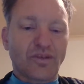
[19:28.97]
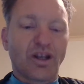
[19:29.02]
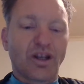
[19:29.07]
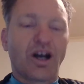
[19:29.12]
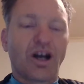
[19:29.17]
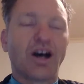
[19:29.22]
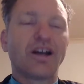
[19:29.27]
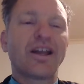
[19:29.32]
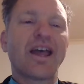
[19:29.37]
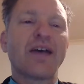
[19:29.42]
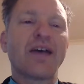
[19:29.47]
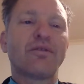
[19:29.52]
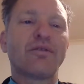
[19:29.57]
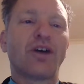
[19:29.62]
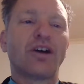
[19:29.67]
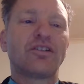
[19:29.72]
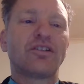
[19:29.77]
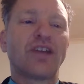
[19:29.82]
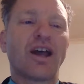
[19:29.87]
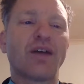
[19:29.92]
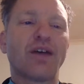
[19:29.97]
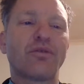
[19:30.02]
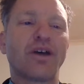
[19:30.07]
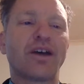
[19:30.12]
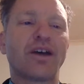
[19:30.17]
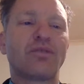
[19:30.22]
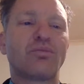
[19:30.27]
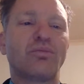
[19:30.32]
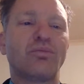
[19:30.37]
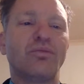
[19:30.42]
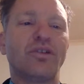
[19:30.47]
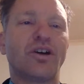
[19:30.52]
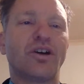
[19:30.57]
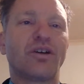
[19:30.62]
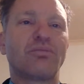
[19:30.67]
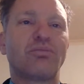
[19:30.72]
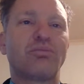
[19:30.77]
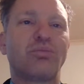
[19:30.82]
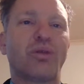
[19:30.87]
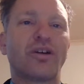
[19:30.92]
I have had
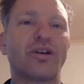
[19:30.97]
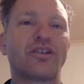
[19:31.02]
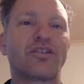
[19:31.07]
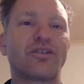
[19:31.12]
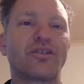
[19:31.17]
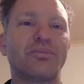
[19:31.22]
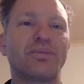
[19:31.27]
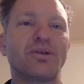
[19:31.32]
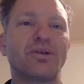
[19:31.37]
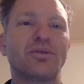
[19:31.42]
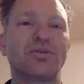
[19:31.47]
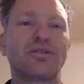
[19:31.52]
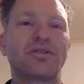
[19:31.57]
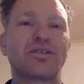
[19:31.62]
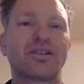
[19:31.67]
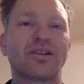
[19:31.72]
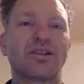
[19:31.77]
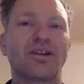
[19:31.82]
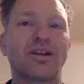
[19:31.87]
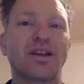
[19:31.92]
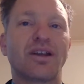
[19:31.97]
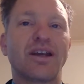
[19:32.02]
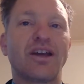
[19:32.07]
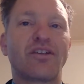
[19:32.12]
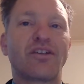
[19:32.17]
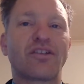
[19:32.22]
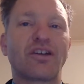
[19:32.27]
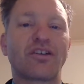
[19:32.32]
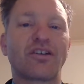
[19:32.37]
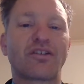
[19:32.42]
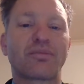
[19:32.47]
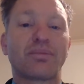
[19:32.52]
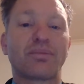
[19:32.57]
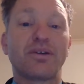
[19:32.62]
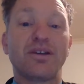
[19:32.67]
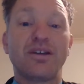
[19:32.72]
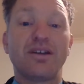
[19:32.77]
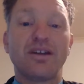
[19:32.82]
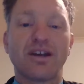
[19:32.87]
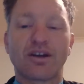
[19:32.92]
wanted to build
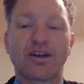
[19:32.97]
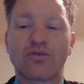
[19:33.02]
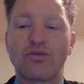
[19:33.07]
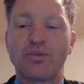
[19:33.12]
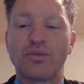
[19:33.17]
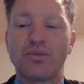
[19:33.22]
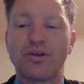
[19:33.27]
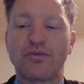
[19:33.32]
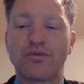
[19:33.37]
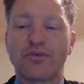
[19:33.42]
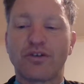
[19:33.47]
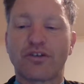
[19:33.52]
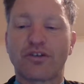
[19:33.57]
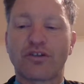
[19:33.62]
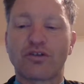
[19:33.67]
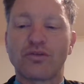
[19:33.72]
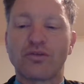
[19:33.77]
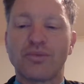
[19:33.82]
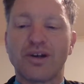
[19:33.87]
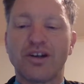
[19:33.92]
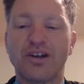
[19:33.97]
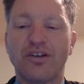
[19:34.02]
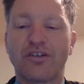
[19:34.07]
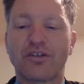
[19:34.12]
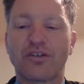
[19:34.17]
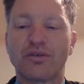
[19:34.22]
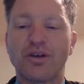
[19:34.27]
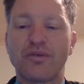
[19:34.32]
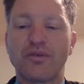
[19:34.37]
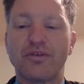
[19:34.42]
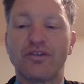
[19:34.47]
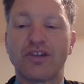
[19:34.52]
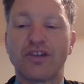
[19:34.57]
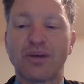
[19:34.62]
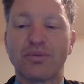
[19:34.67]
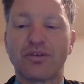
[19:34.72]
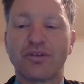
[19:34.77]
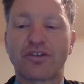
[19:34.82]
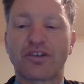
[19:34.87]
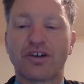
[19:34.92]
SSB equipment for 2 meters or even
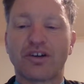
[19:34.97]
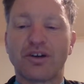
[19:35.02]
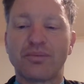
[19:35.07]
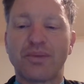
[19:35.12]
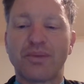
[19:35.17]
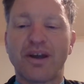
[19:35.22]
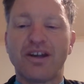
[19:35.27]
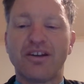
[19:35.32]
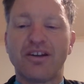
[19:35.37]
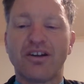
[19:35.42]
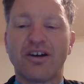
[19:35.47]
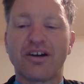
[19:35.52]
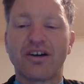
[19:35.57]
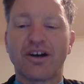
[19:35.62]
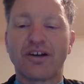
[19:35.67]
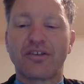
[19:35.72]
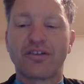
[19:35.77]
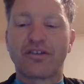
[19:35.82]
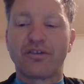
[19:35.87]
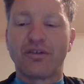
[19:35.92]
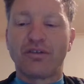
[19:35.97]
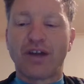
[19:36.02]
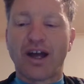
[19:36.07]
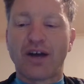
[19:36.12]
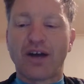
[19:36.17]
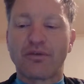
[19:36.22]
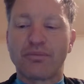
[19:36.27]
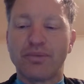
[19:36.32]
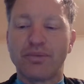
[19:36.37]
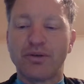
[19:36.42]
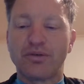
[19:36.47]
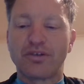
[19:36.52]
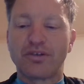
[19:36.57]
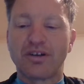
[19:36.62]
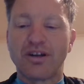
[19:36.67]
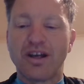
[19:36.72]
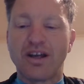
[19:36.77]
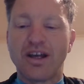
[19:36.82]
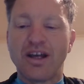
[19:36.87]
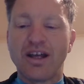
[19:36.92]
double sideband, and I half built
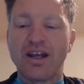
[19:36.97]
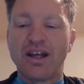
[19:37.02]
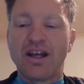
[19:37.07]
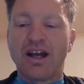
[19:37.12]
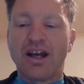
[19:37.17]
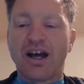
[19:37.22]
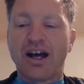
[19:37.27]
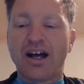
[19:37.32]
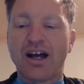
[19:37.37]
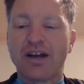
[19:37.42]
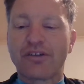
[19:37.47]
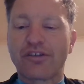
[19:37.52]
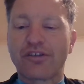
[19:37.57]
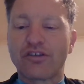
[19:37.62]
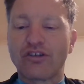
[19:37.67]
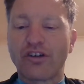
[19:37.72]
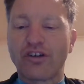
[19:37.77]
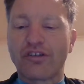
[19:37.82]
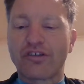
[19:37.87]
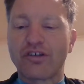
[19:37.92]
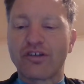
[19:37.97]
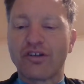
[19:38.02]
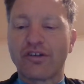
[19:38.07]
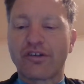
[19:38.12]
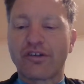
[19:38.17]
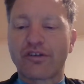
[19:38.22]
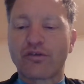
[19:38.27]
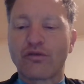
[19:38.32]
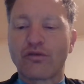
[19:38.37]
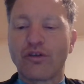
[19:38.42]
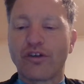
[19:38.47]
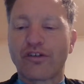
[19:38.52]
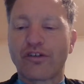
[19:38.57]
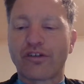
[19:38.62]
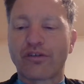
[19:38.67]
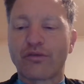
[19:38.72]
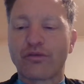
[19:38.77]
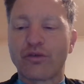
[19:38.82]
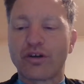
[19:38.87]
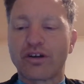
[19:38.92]
it. Suggestions,
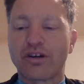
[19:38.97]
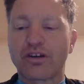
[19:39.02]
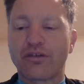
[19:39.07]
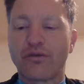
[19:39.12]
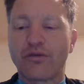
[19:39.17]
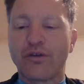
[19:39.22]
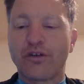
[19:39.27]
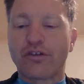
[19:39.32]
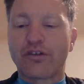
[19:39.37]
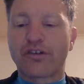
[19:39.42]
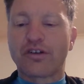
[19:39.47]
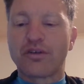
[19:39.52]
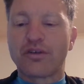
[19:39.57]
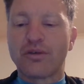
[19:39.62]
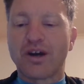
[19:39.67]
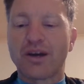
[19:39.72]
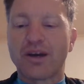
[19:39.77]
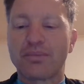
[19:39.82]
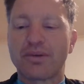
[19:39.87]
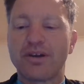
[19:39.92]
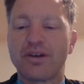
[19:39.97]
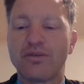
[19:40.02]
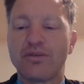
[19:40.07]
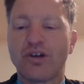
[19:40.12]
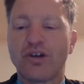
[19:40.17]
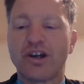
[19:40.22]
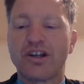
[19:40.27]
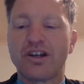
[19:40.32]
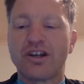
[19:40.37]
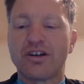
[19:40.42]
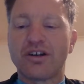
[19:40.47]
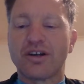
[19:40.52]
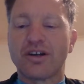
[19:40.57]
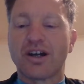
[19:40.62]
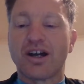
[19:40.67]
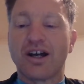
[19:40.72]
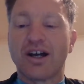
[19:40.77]
Chris, for a first QRP radio.